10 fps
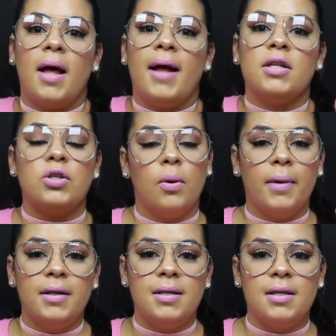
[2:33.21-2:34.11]
and so
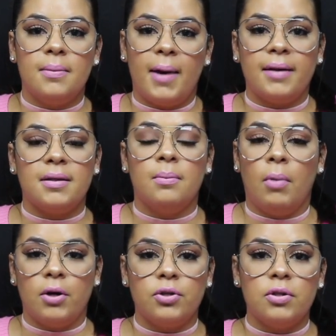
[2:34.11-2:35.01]
many Tjmaxx and
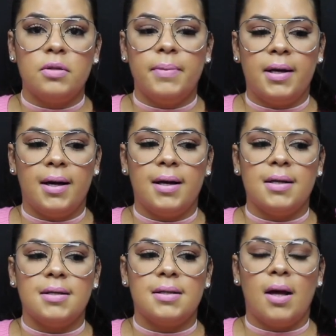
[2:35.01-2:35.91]
Marshalls
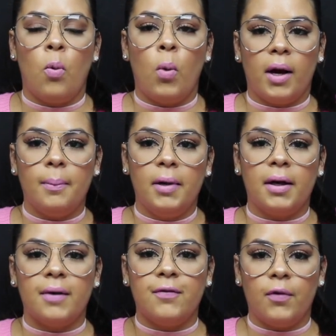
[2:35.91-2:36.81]
because when I'm
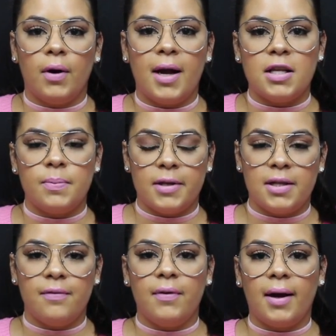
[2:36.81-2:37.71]
looking for a
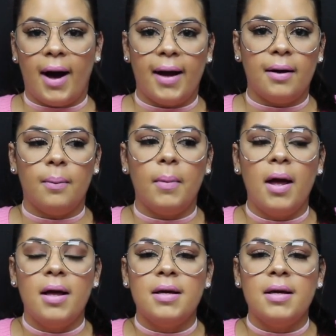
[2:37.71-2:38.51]
specific item,